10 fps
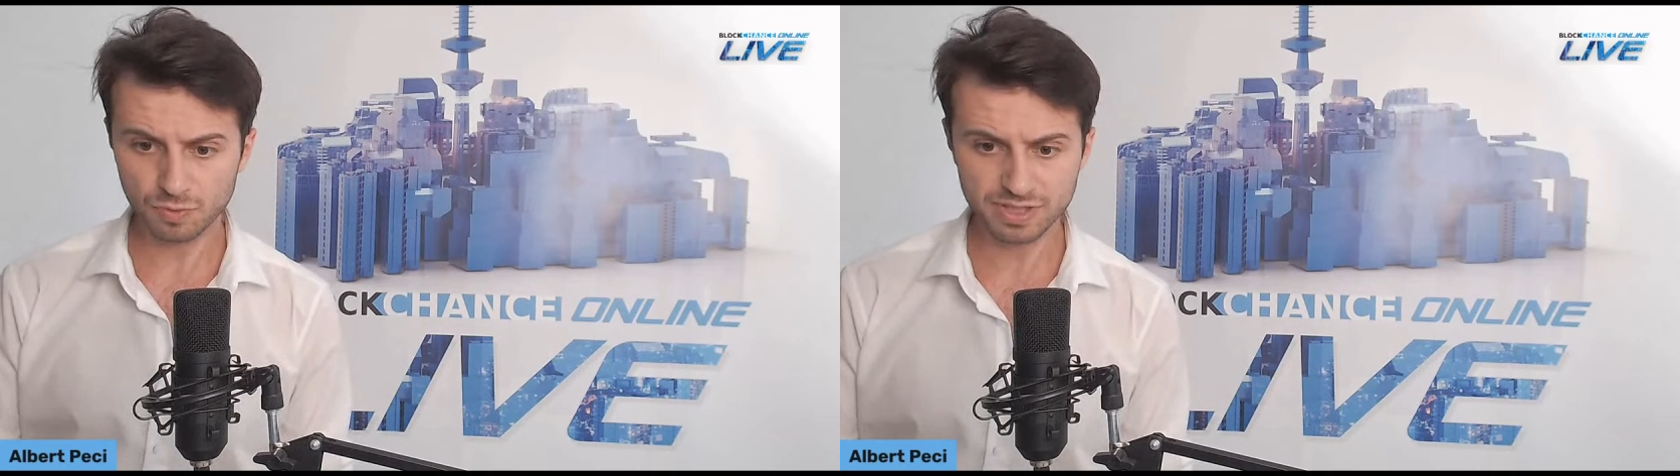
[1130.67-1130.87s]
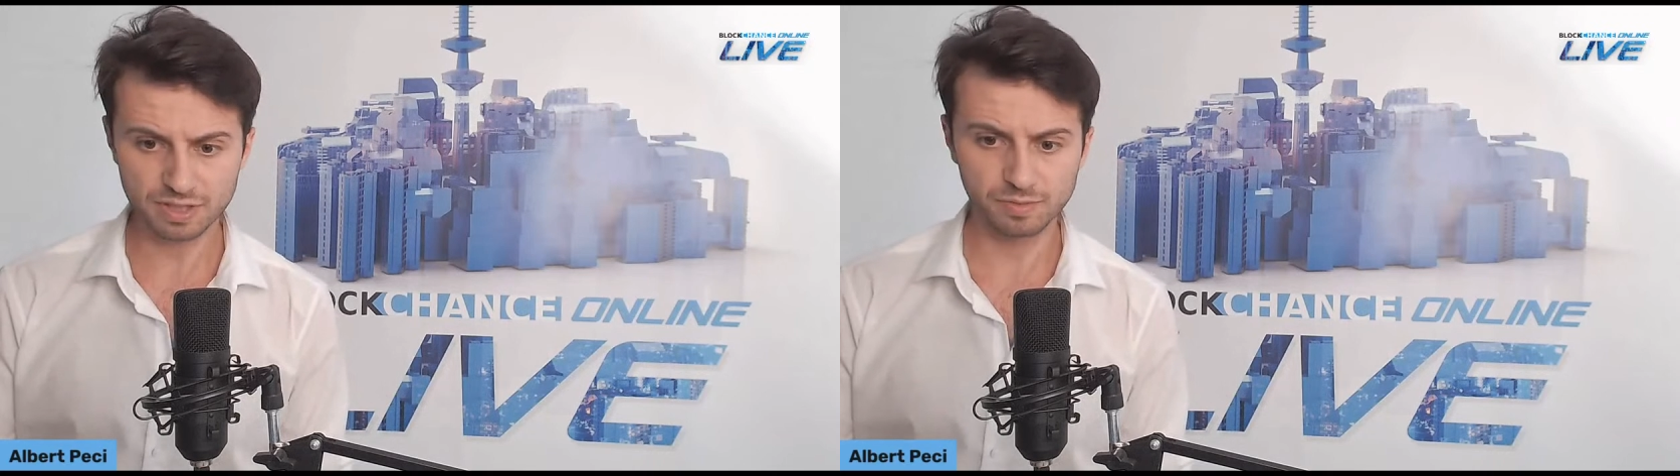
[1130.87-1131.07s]

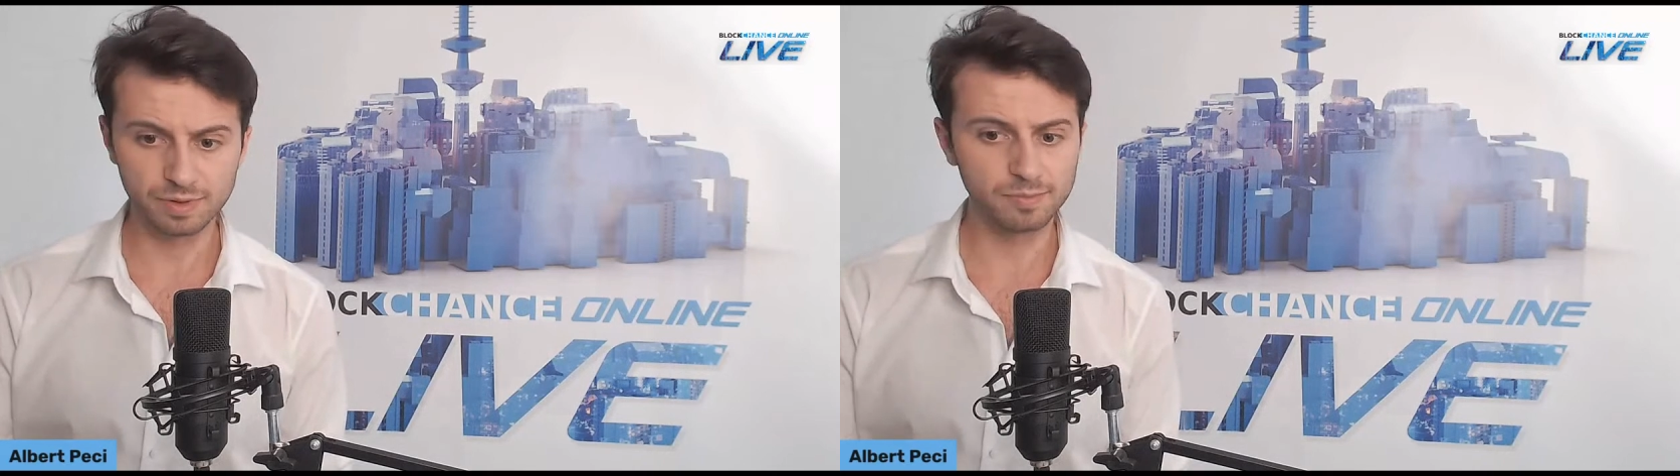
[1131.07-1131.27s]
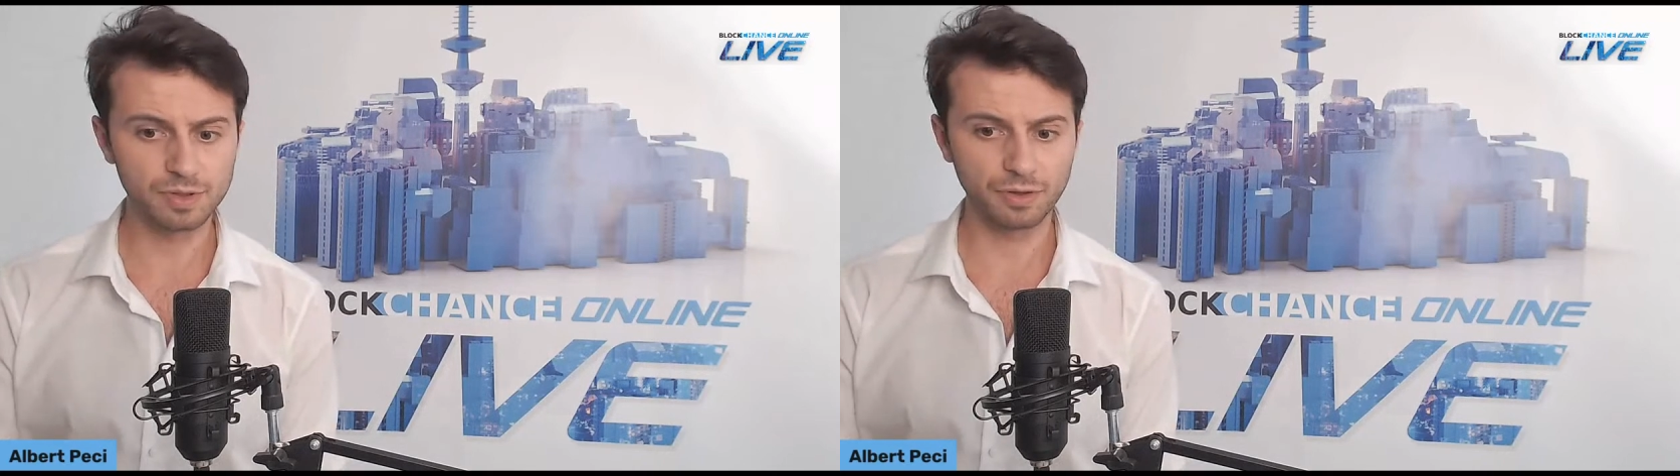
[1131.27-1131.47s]

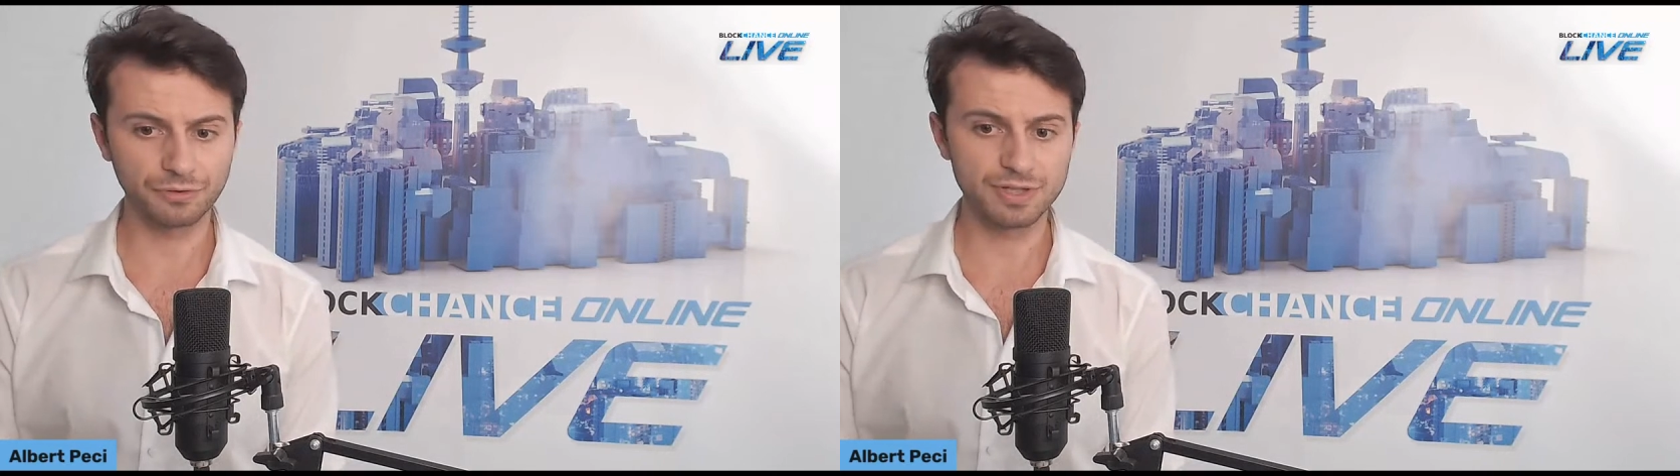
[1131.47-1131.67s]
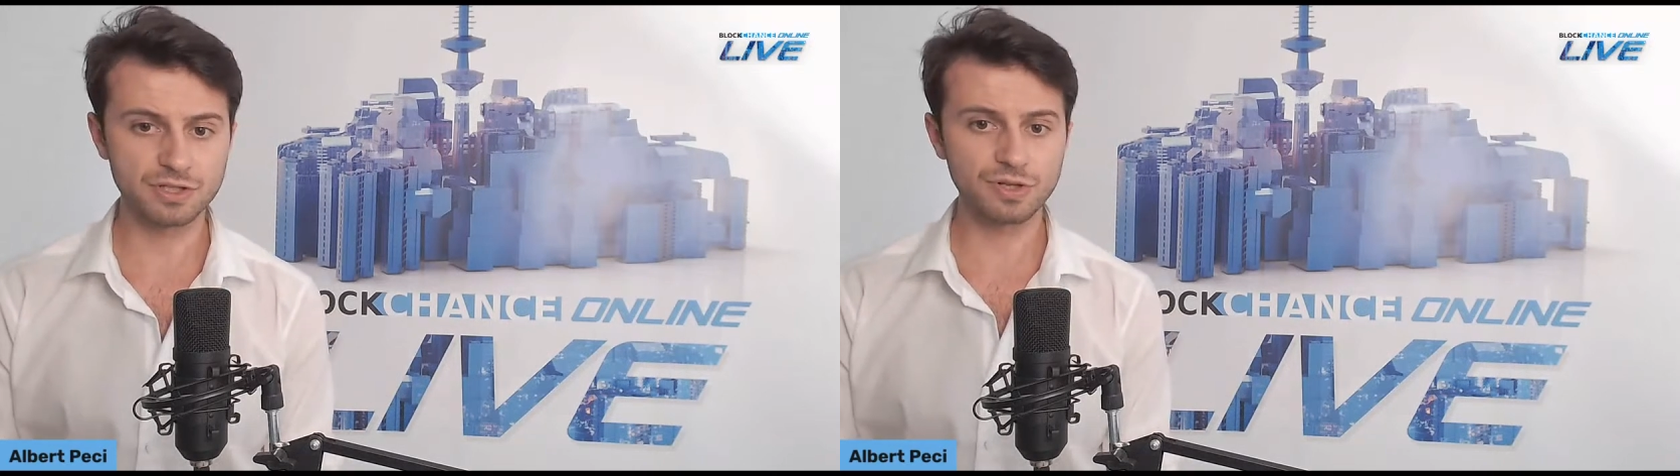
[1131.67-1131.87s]
reasonable
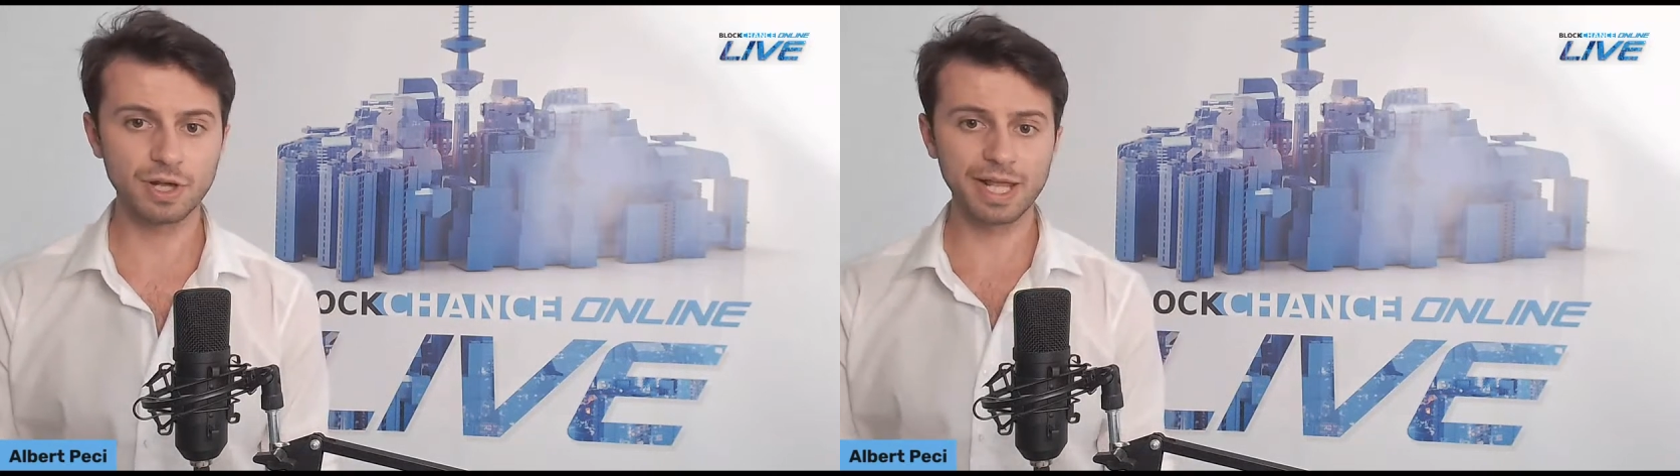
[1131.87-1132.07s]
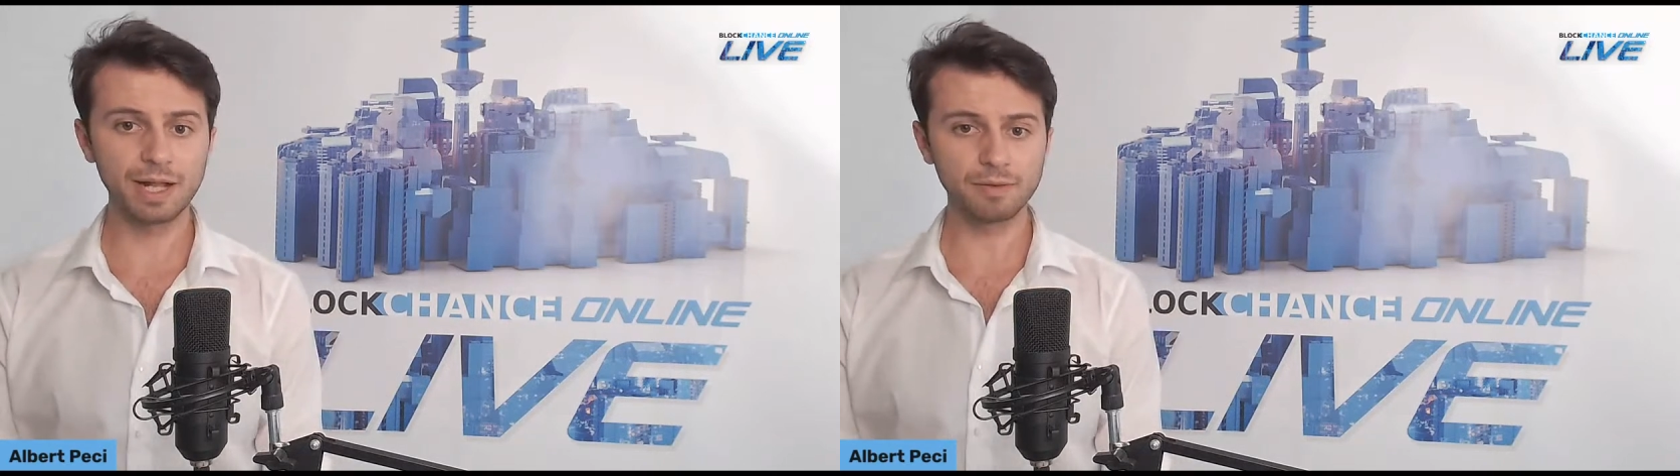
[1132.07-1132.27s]
because it's
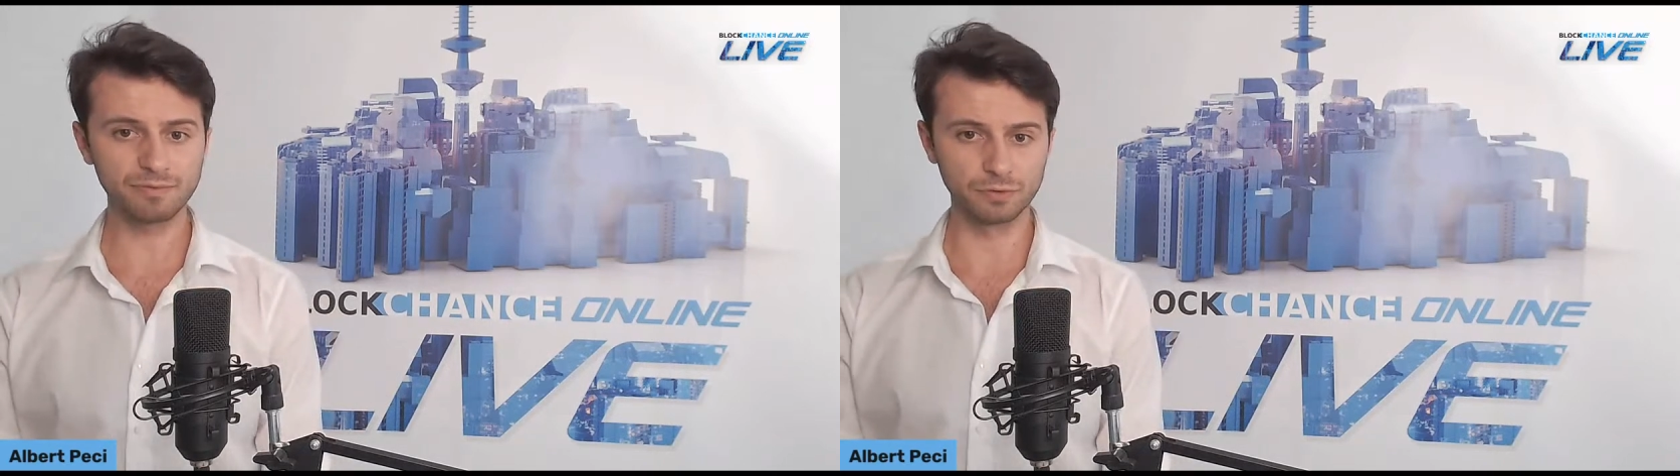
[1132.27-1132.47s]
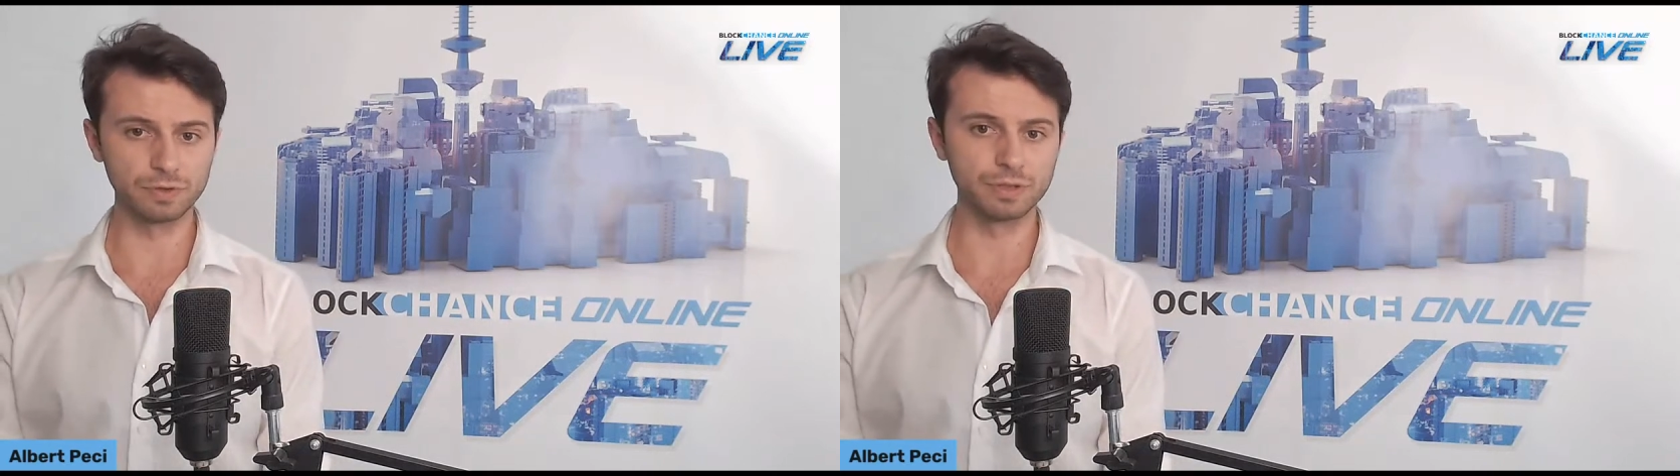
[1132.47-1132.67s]
not
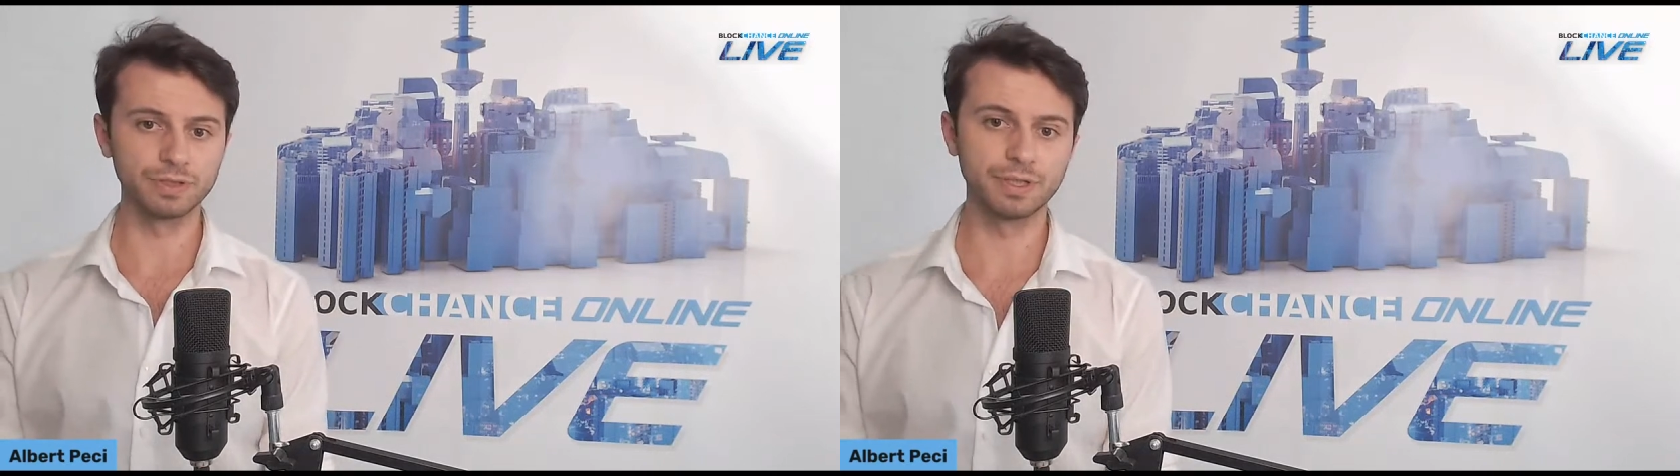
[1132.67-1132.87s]
helpful.